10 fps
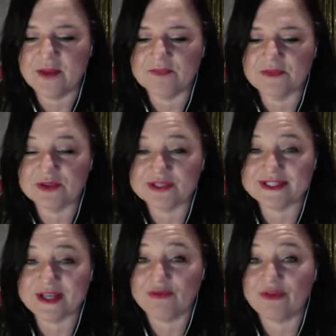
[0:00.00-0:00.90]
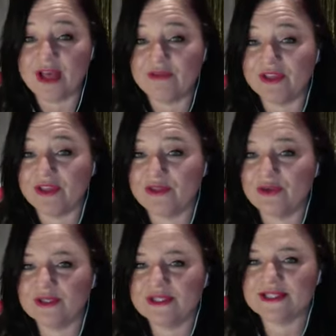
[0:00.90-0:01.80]
yourself having
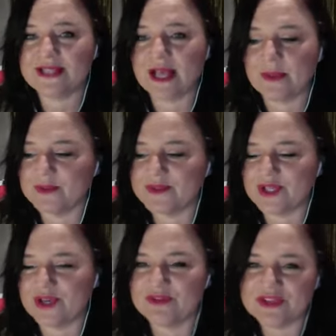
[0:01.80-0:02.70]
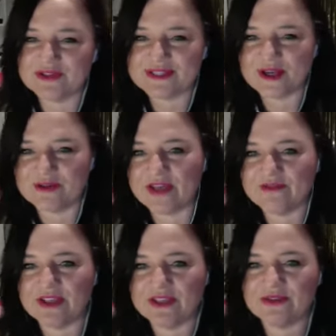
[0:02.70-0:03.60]
thoughts, observing yourself
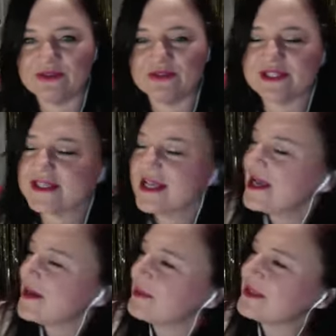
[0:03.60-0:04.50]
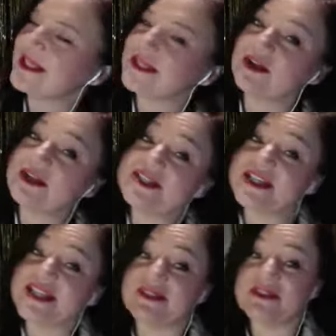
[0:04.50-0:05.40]
having thoughts, but then
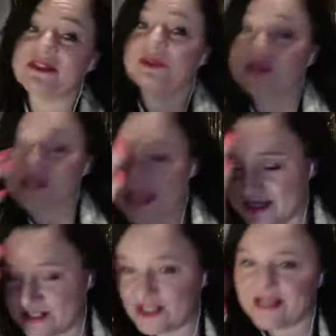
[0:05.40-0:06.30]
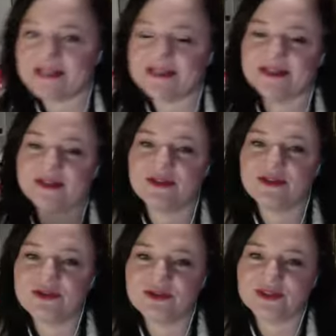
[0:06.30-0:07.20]
acknowledging that the thoughts are just
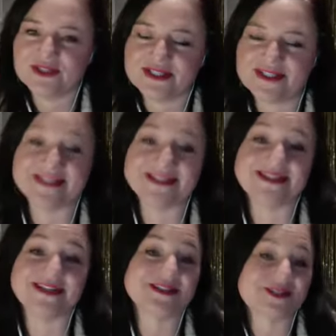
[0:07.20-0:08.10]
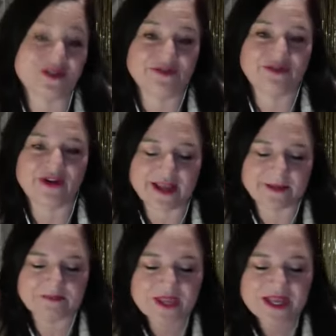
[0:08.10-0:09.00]
thoughts is so
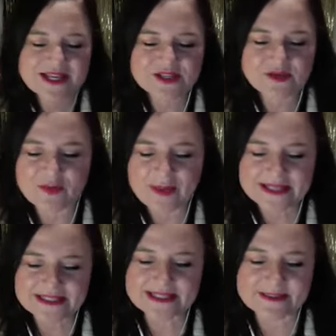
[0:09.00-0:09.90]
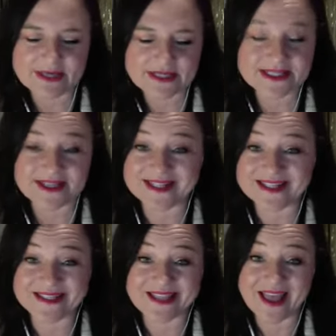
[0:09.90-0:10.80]
freeing. So for about 6 months, I
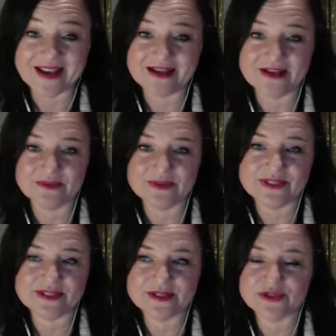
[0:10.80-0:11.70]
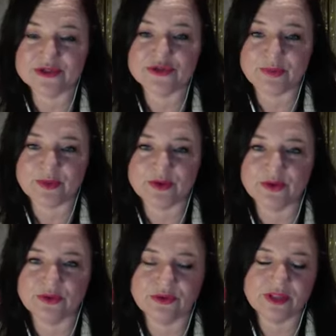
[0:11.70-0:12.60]
did that, and it was super
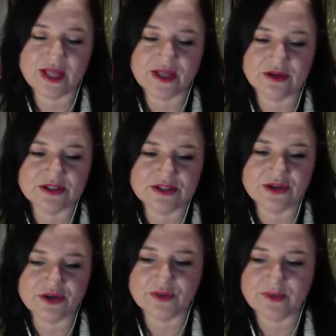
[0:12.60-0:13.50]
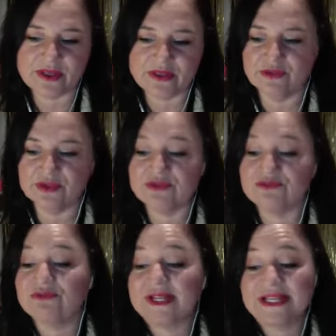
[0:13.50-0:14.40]
cool. I got to know my thoughts
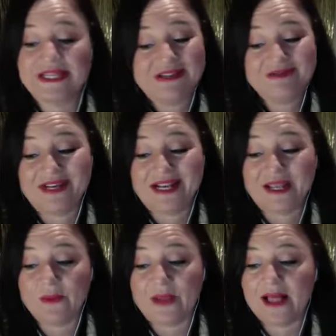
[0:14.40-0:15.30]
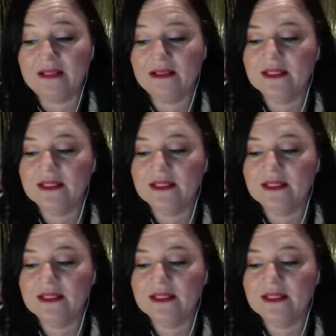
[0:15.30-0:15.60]
really, really well.